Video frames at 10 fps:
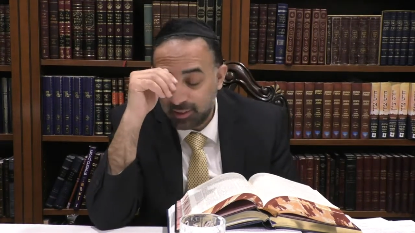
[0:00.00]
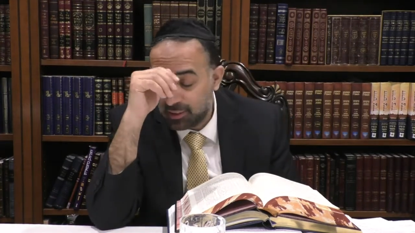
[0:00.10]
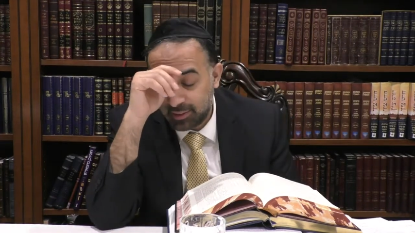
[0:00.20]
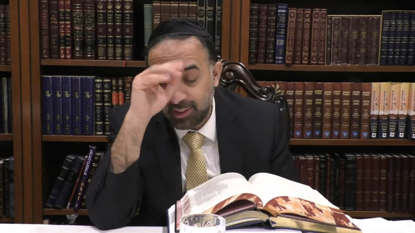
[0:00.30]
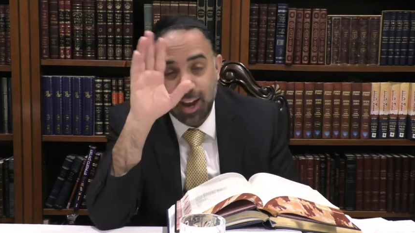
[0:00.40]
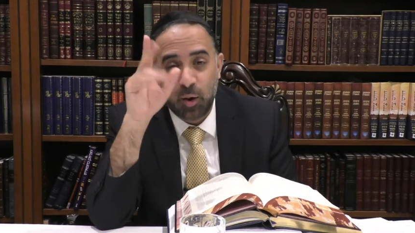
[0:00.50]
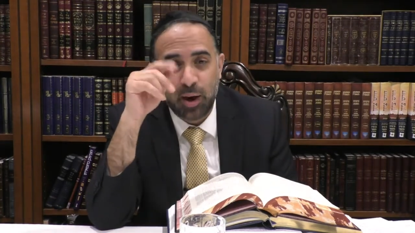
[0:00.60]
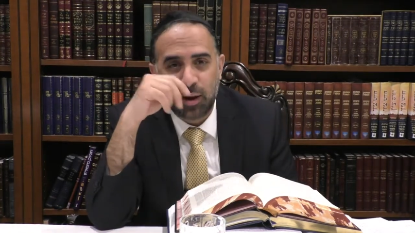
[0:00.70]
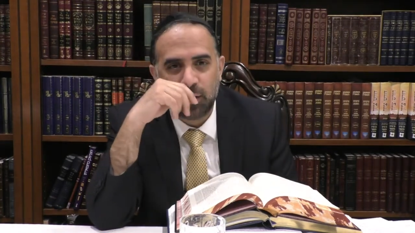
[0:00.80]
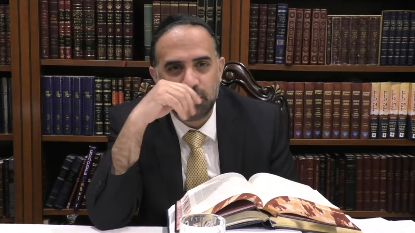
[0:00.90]
Stay
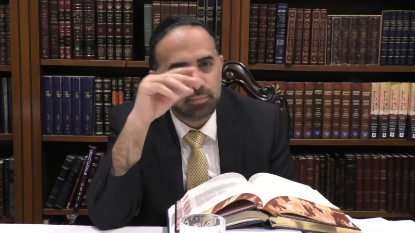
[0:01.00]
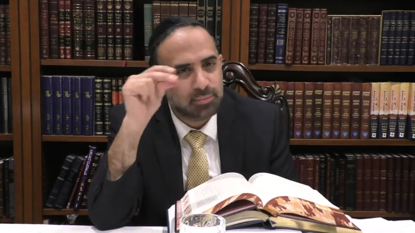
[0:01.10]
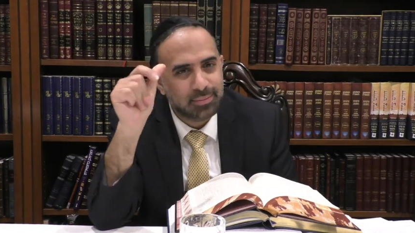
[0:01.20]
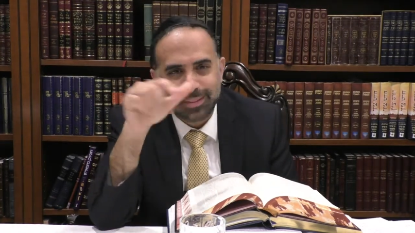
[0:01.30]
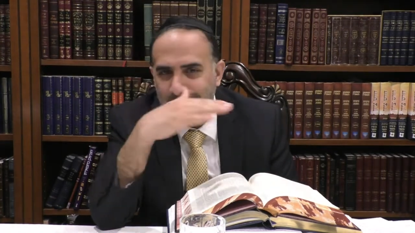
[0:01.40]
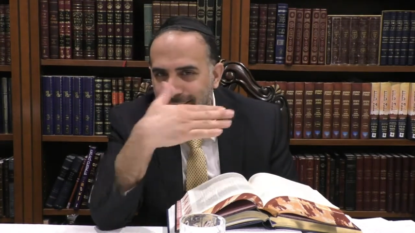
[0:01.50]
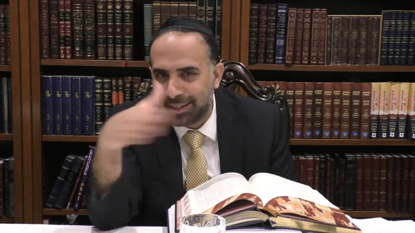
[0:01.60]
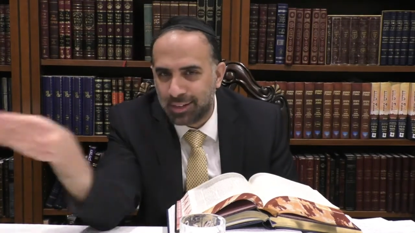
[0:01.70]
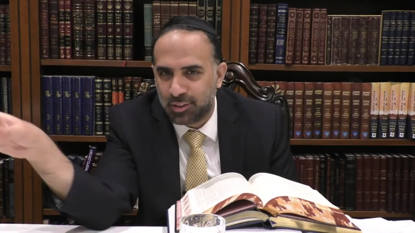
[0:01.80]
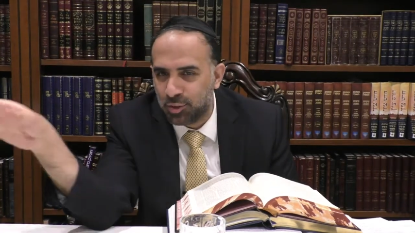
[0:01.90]
away. That's
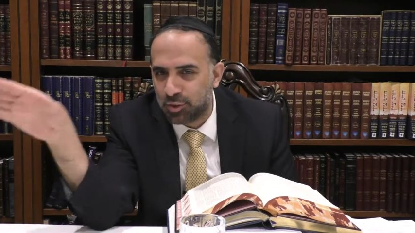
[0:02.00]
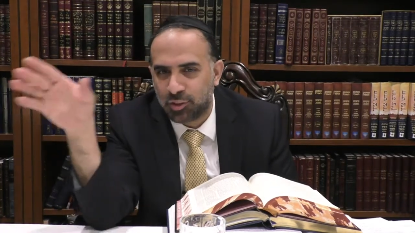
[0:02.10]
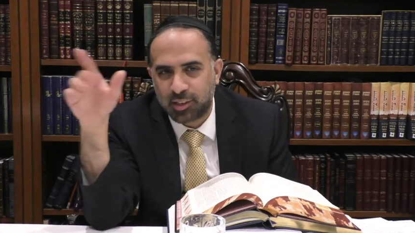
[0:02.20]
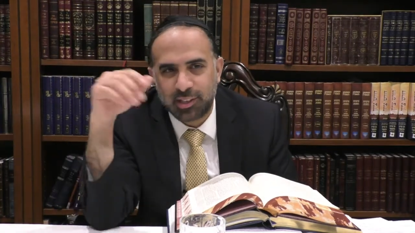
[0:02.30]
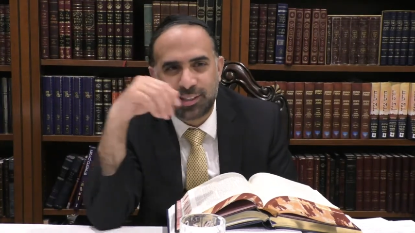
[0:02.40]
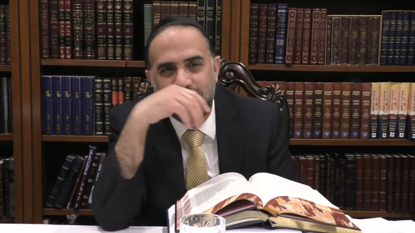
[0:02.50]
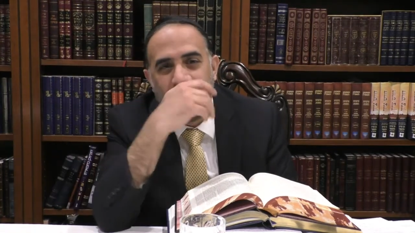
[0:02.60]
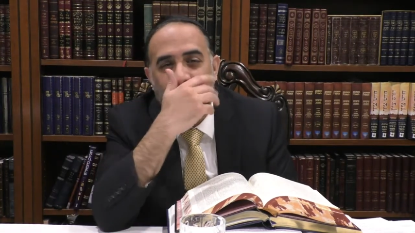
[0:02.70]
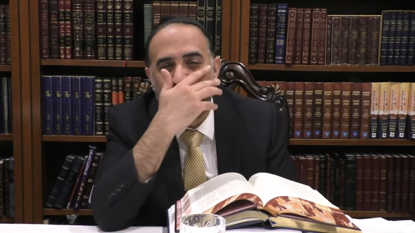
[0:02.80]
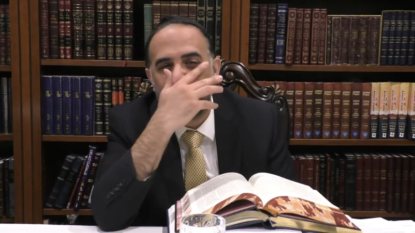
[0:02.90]
it. You just killed the guy.